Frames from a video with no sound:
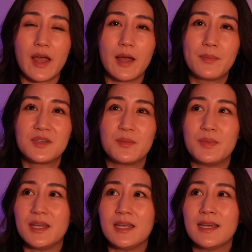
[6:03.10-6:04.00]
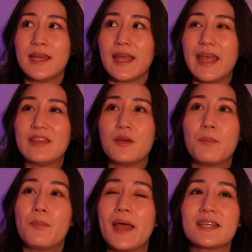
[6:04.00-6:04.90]
up to be in the
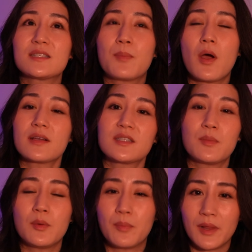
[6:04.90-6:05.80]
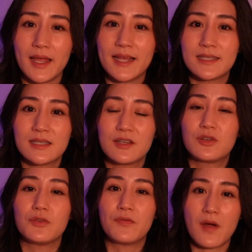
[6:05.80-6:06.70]
best possible place
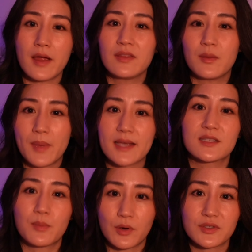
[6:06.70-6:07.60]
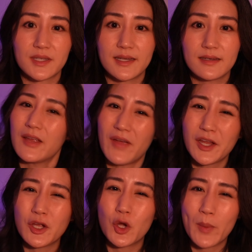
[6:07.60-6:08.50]
to find the best person. If I
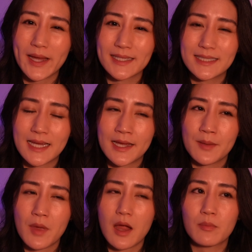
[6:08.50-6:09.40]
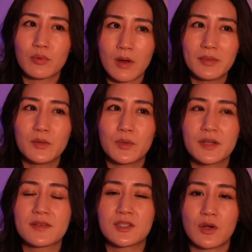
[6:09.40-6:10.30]
could go back in time, I probably would
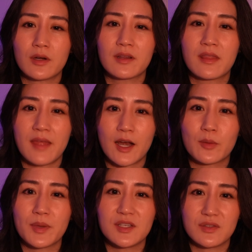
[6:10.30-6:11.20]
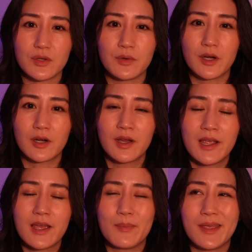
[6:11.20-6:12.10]
have started therapy sooner
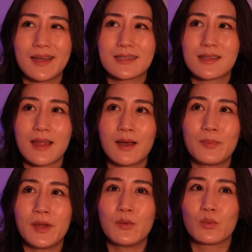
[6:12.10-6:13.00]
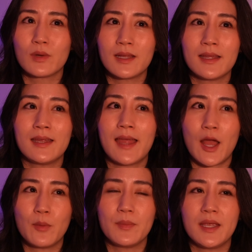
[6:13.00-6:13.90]
because therapy really
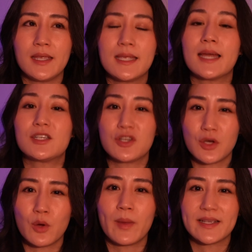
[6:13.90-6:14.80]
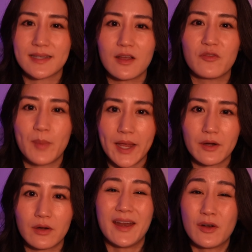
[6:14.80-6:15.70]
helped me get to know myself
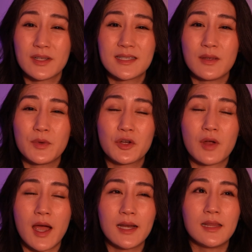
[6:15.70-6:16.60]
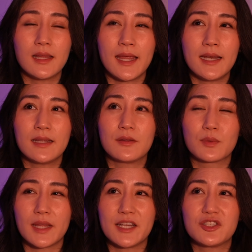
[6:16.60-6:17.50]
better. And honestly, when you're kind of late in the
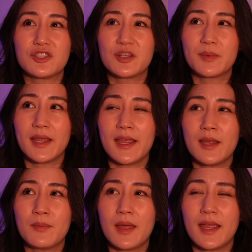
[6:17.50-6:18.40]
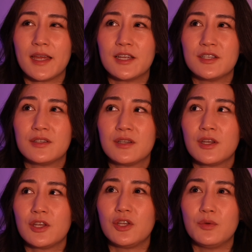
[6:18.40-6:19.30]
relationship game and
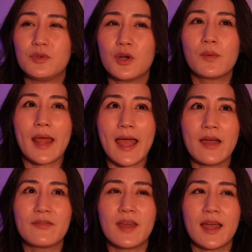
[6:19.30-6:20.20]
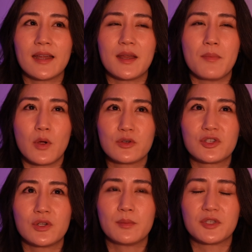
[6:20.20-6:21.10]
you don't have that
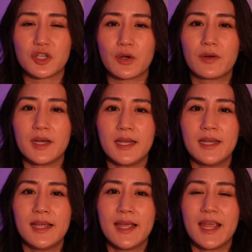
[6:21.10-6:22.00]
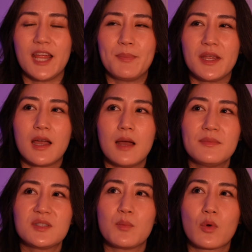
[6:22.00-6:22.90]
emotional maturity, it
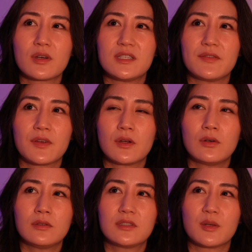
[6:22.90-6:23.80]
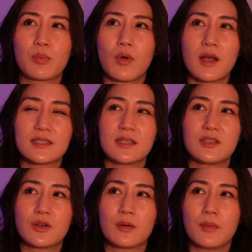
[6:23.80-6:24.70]
becomes more difficult to process
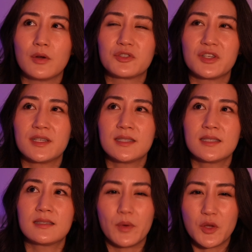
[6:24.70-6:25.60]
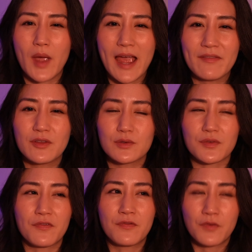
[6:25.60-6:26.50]
your emotions when you have those
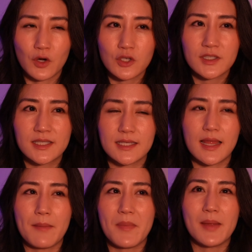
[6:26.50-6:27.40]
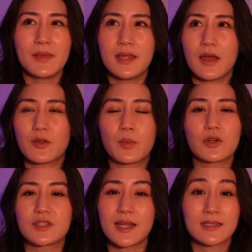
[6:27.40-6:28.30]
firsts that maybe the other
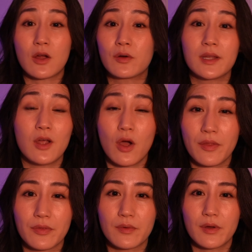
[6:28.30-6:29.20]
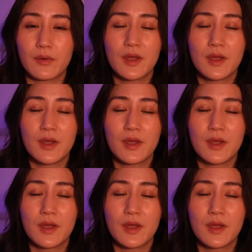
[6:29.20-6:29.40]
person has already gone through.